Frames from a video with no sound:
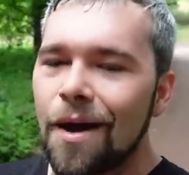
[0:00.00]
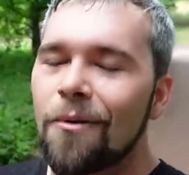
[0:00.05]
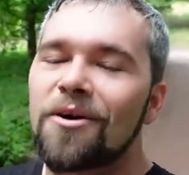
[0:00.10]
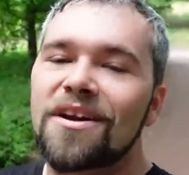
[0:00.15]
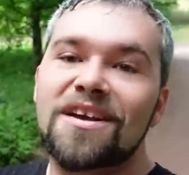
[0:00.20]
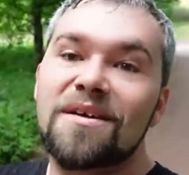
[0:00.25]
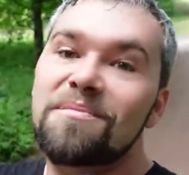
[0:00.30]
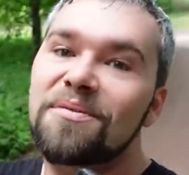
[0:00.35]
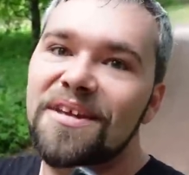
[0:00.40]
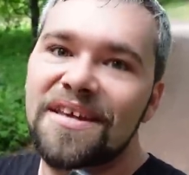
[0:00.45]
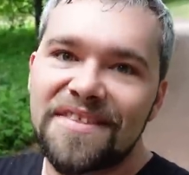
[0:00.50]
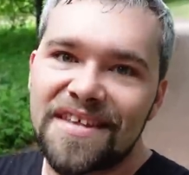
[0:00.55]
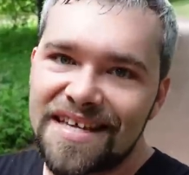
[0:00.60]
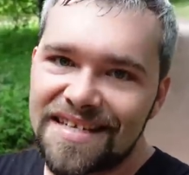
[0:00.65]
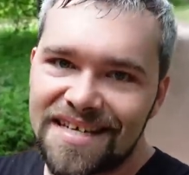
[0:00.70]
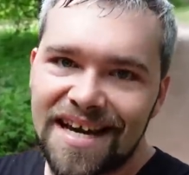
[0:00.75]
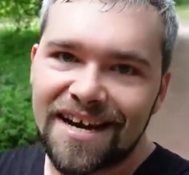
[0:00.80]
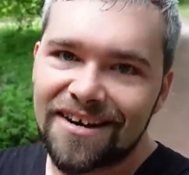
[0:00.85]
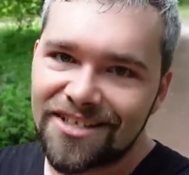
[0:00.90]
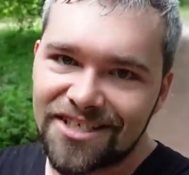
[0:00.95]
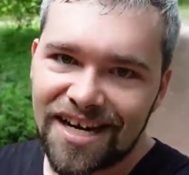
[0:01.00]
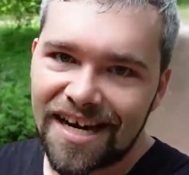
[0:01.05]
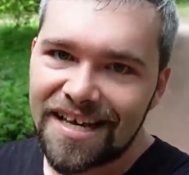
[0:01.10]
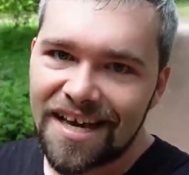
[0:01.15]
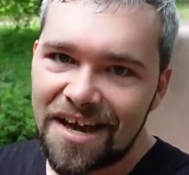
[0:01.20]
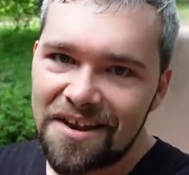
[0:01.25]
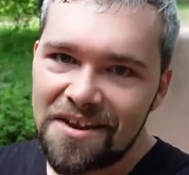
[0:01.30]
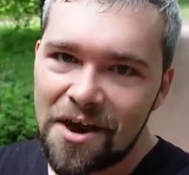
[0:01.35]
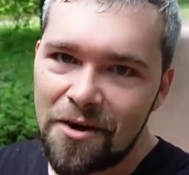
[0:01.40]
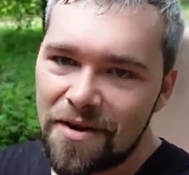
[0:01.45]
I want to complete the entire
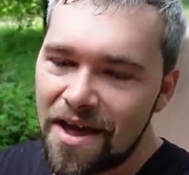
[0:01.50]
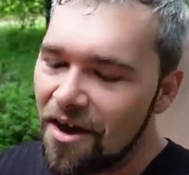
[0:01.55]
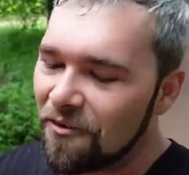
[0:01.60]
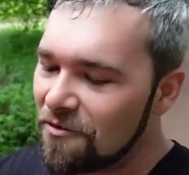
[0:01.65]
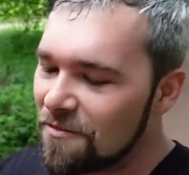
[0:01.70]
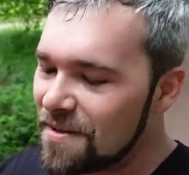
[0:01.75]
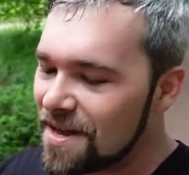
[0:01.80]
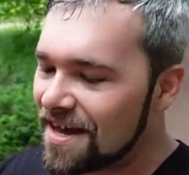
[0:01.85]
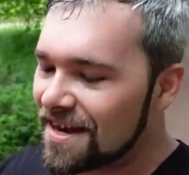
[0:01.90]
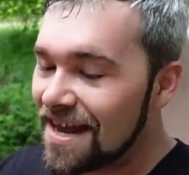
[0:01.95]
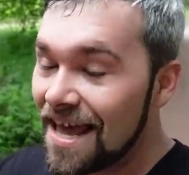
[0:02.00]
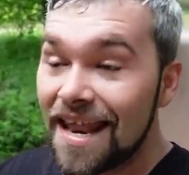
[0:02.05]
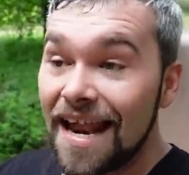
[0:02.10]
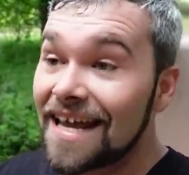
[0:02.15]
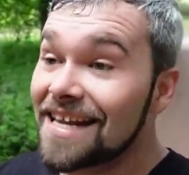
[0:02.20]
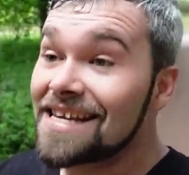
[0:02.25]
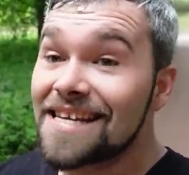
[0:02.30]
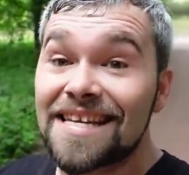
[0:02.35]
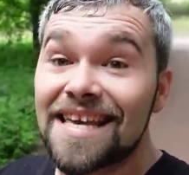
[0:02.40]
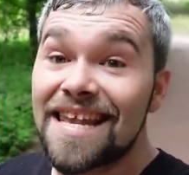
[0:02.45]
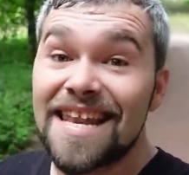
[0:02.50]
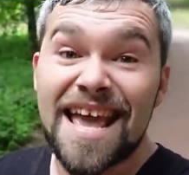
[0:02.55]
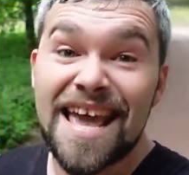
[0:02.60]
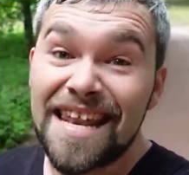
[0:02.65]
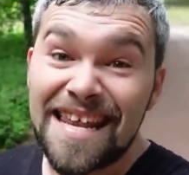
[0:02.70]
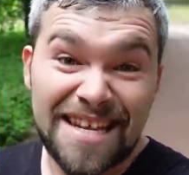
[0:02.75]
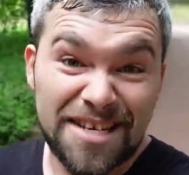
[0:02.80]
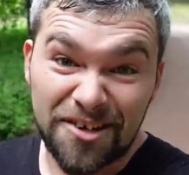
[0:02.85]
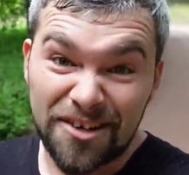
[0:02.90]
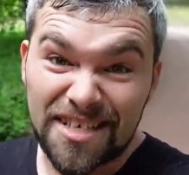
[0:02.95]
shiny Unknown alphabet, and I didn't get
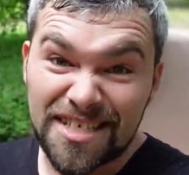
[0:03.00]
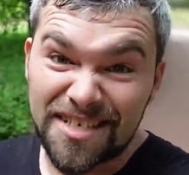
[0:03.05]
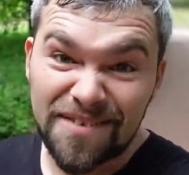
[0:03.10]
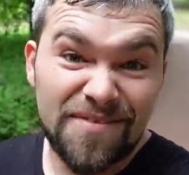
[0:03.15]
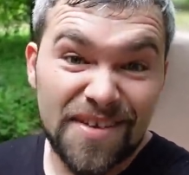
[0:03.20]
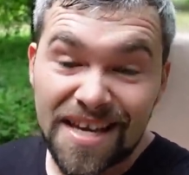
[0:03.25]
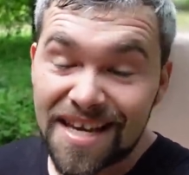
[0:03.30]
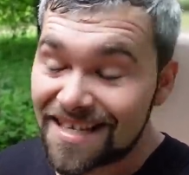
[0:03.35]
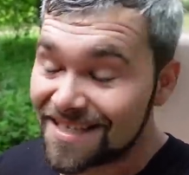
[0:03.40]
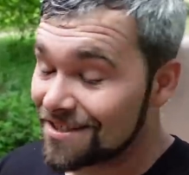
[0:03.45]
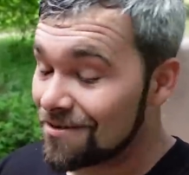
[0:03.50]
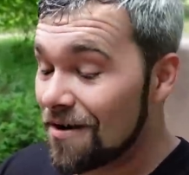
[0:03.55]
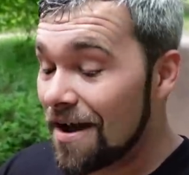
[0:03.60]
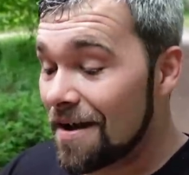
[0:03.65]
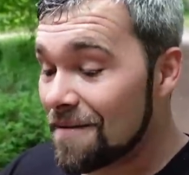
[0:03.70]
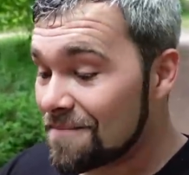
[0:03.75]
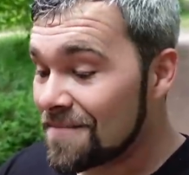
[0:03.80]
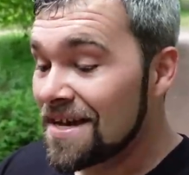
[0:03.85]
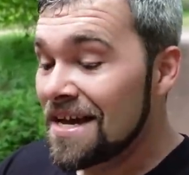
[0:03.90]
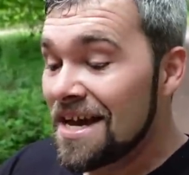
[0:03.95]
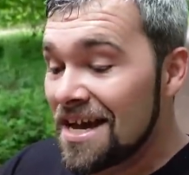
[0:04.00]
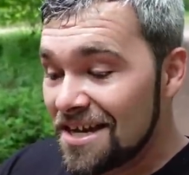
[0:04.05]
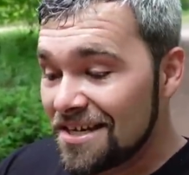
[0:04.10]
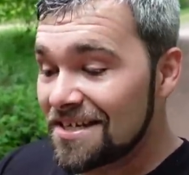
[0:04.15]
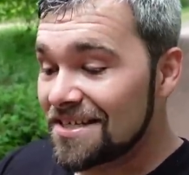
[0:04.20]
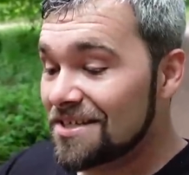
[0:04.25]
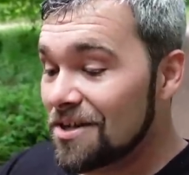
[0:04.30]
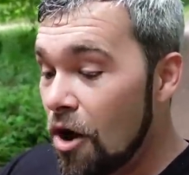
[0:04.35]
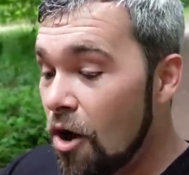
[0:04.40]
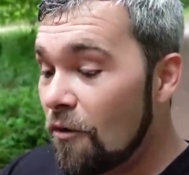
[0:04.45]
any during Sevilla, so I'm
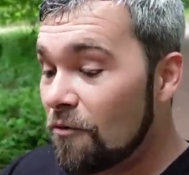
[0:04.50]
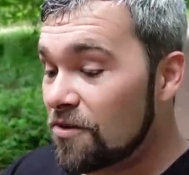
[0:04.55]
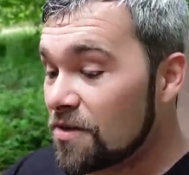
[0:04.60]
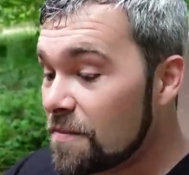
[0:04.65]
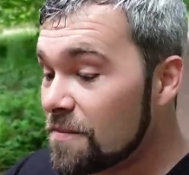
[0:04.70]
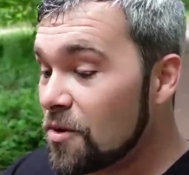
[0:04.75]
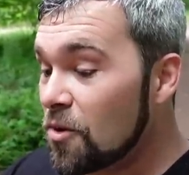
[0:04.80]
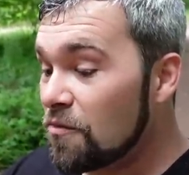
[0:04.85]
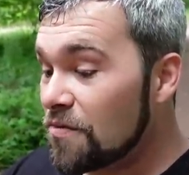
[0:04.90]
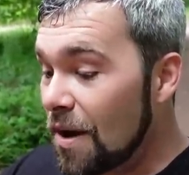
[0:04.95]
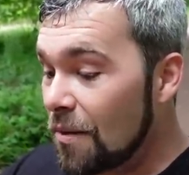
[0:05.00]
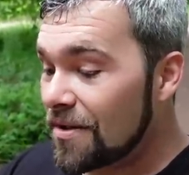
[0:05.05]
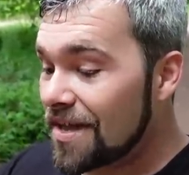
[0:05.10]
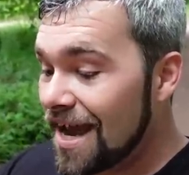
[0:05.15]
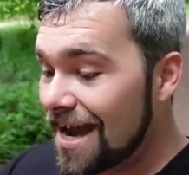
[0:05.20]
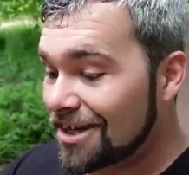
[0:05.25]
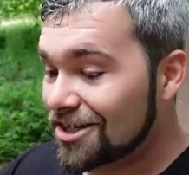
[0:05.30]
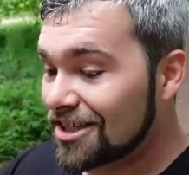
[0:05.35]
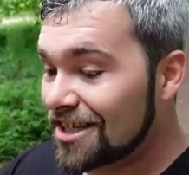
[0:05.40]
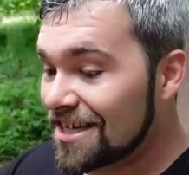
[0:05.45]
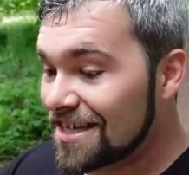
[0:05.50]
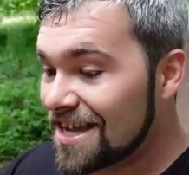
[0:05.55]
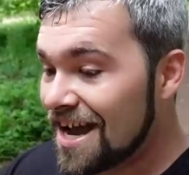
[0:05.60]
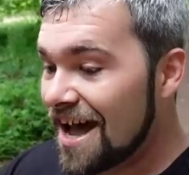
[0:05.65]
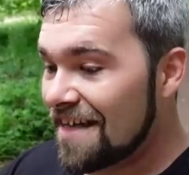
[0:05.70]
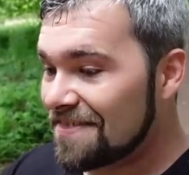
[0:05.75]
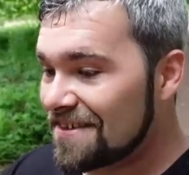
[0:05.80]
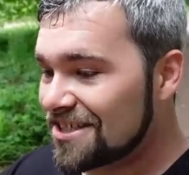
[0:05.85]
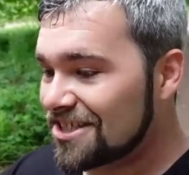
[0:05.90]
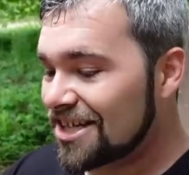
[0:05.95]
just over the moon that we actually
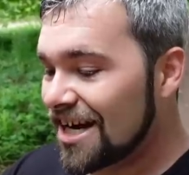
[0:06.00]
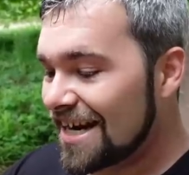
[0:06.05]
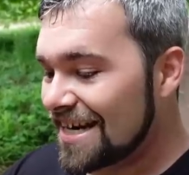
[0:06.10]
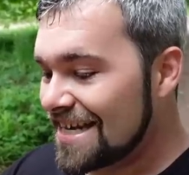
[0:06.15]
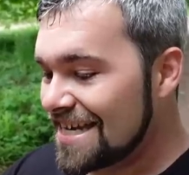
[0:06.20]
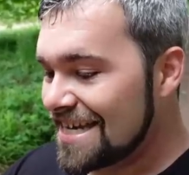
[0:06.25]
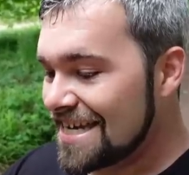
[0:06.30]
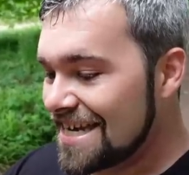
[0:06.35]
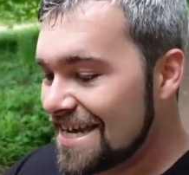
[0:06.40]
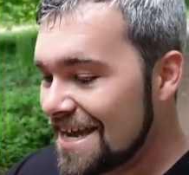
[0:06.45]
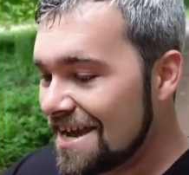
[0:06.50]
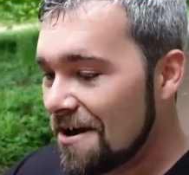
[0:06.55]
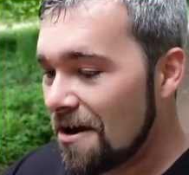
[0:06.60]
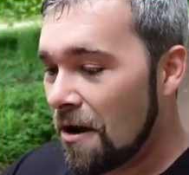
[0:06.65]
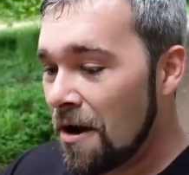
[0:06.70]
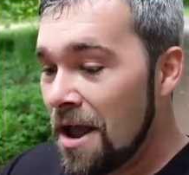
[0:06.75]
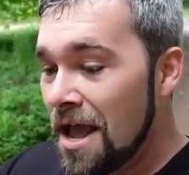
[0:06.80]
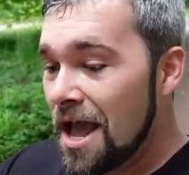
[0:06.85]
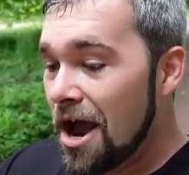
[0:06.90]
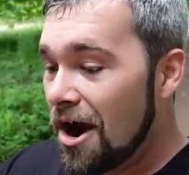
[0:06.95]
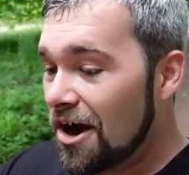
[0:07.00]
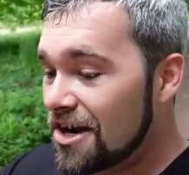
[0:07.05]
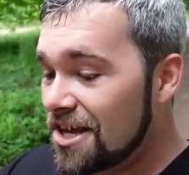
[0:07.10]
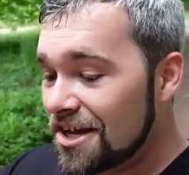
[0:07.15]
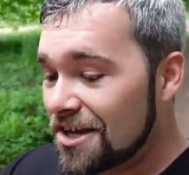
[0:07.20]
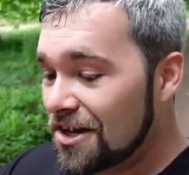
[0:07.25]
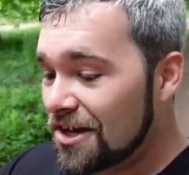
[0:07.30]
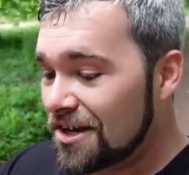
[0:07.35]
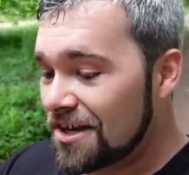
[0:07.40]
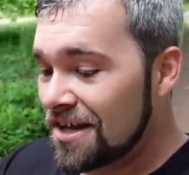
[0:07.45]
got the shiny E here. Are
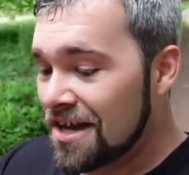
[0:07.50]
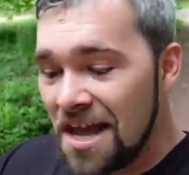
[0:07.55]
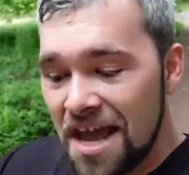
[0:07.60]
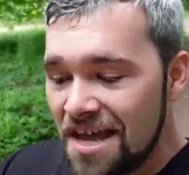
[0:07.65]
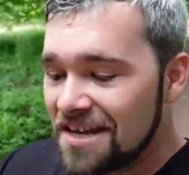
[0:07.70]
you good?